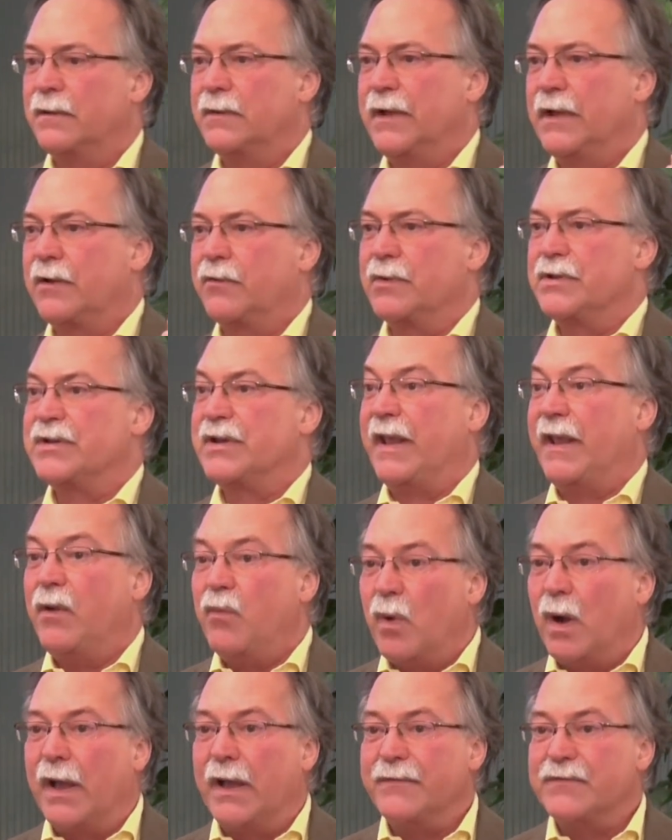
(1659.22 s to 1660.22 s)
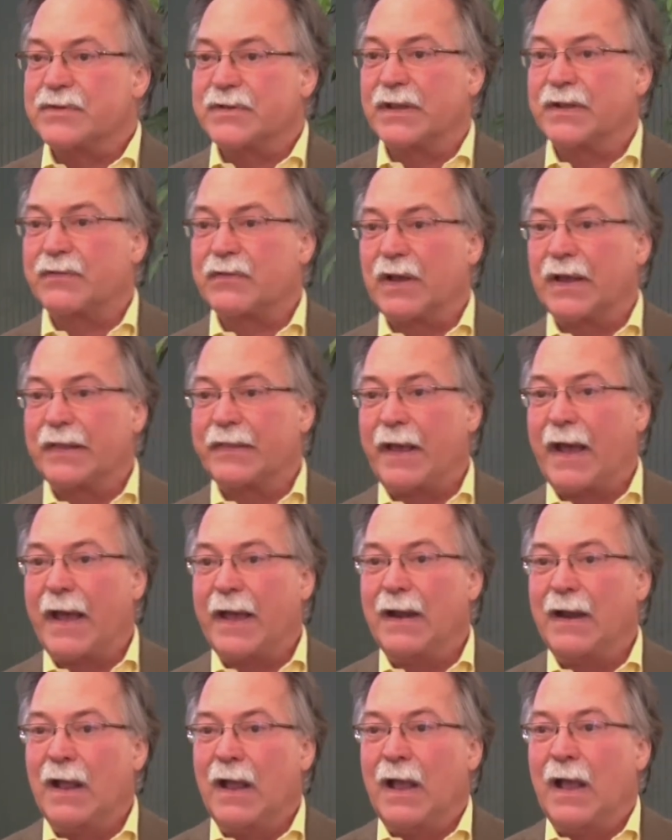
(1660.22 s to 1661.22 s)
increased heat waves, things like
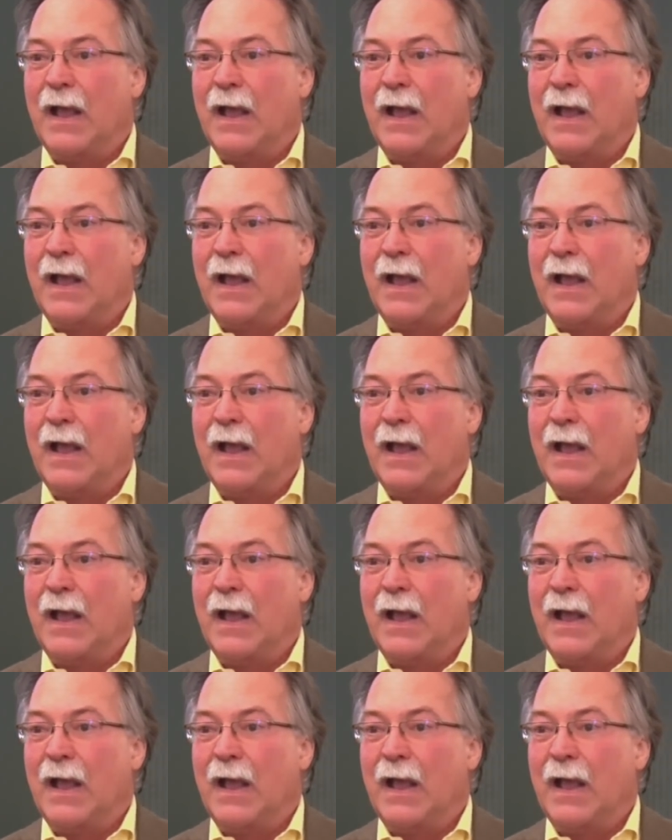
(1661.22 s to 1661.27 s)
that.